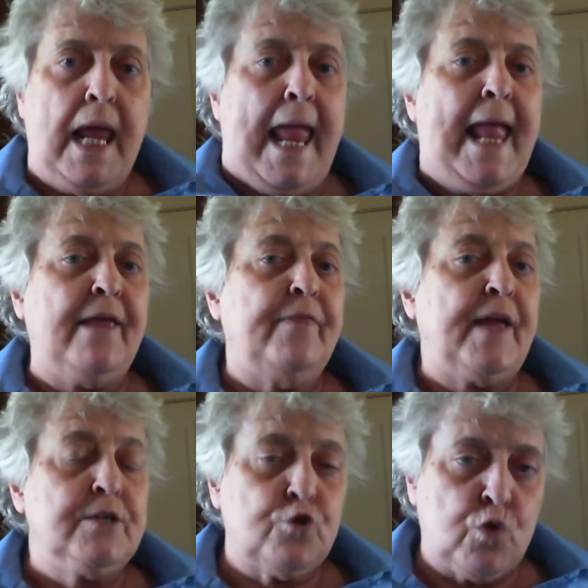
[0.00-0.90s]
and
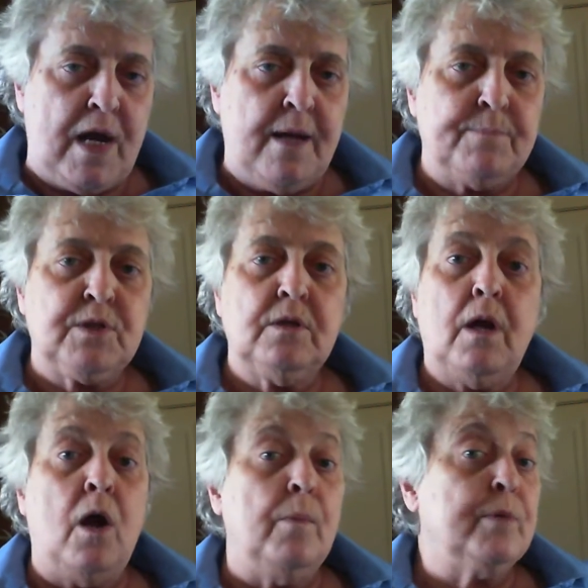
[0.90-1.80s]
they trapped
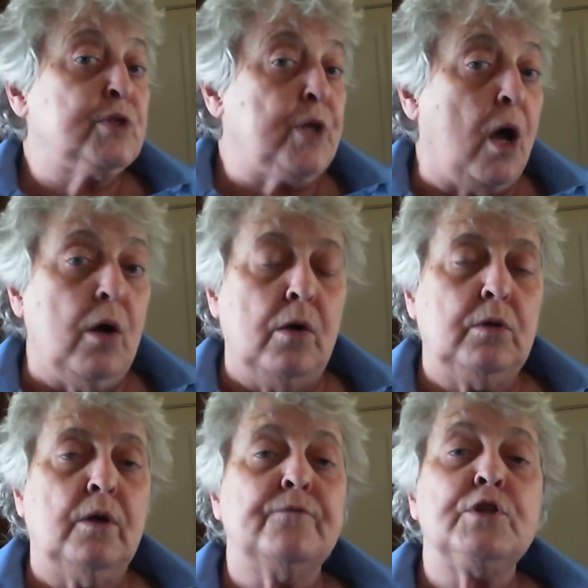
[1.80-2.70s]
almost all
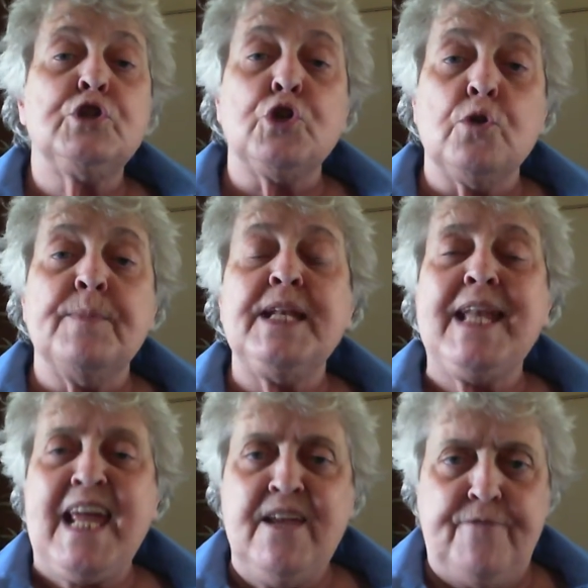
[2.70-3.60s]
of the German
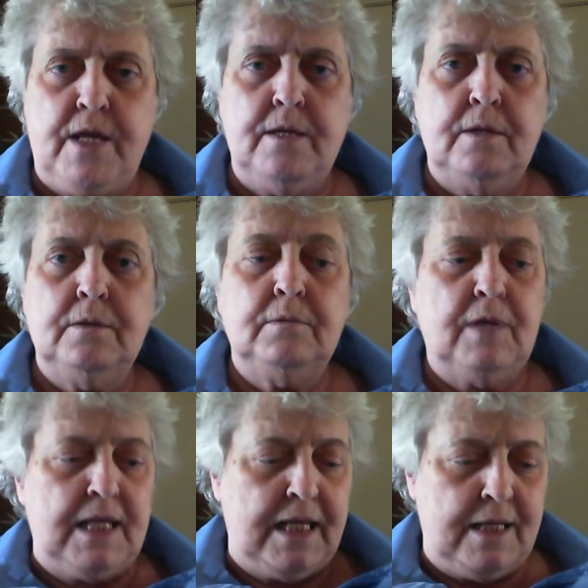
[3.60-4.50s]
Navy
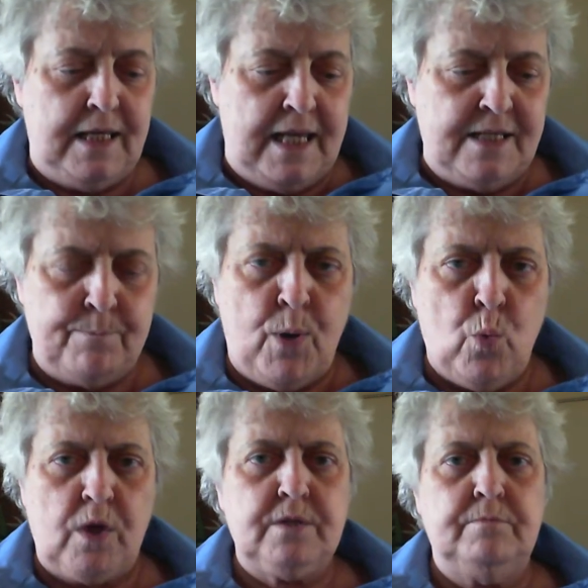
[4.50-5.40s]
in
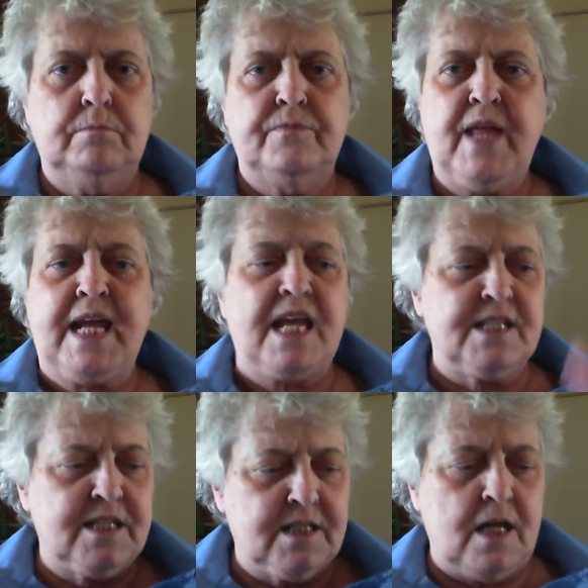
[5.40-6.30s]
port. They got
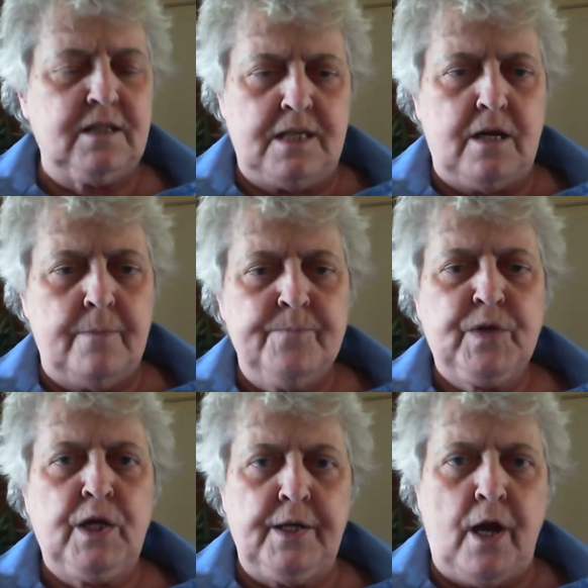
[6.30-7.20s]
stuck there,
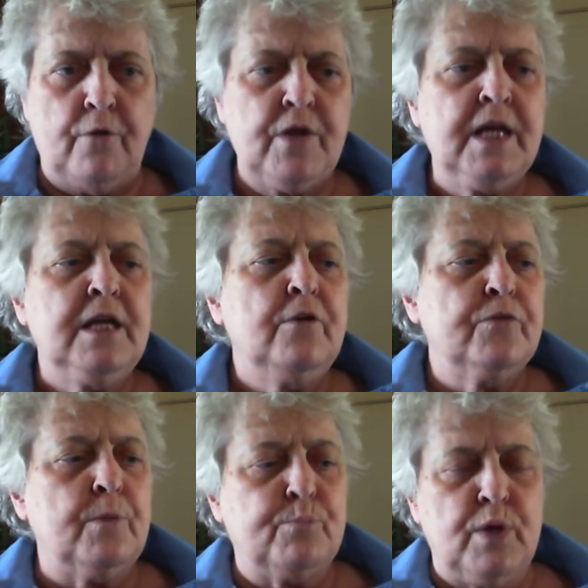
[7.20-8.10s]
cut off.
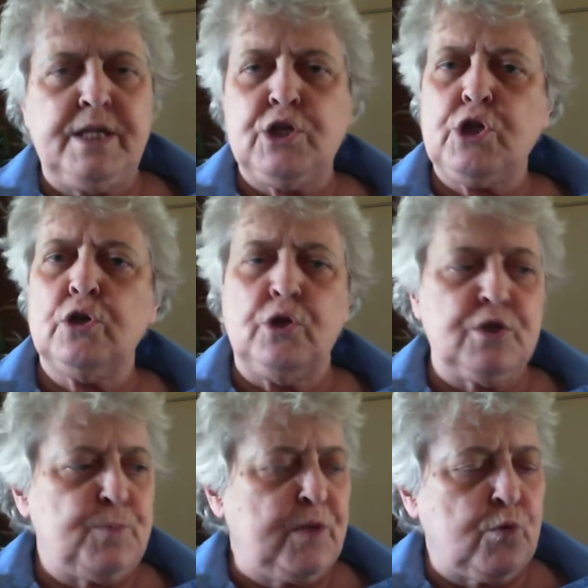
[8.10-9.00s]
The British are going to
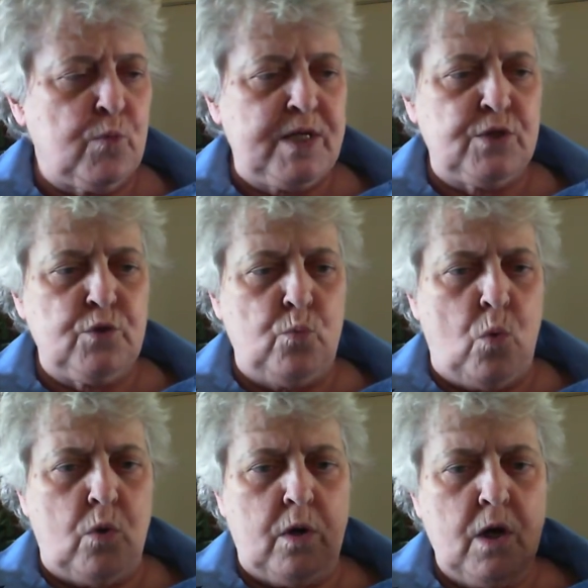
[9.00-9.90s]
spend the rest of the
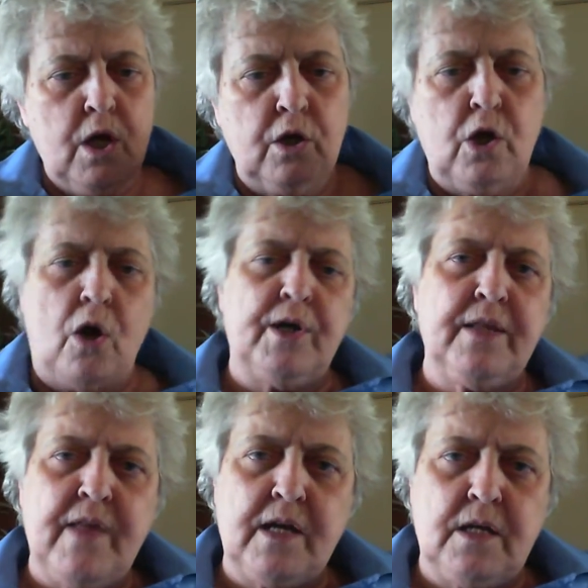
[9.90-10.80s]
war guarding
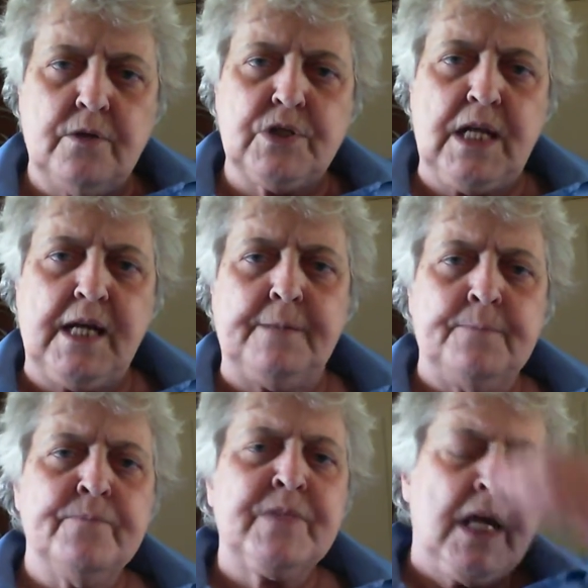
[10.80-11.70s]
that coastline,
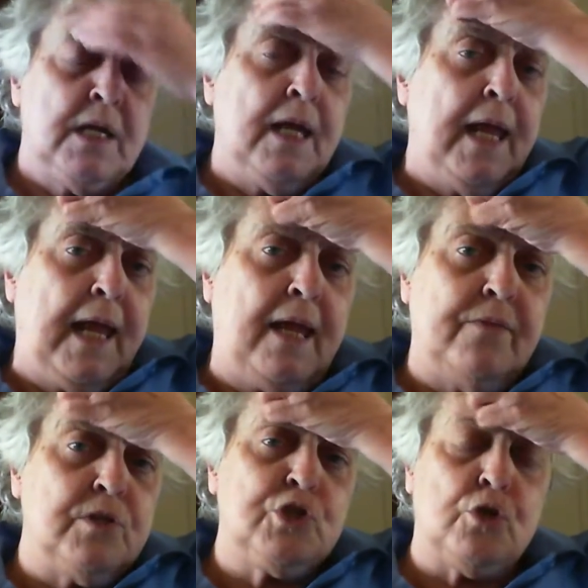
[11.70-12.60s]
and
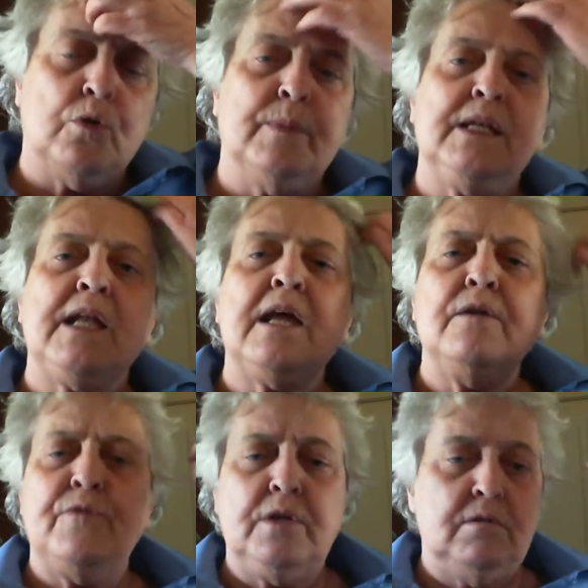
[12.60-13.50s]
the German
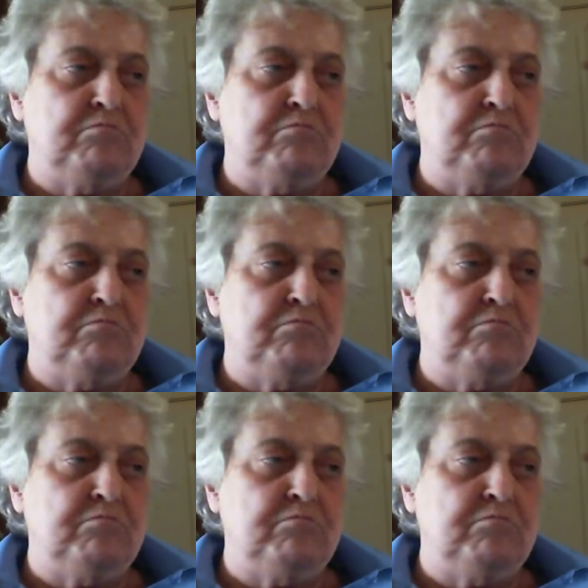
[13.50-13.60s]
Navy